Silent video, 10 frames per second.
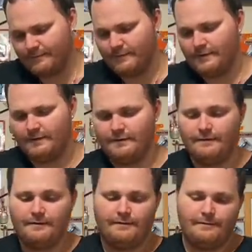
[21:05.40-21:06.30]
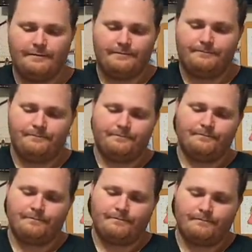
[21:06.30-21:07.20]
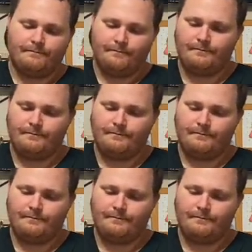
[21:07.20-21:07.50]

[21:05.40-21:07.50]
(silence)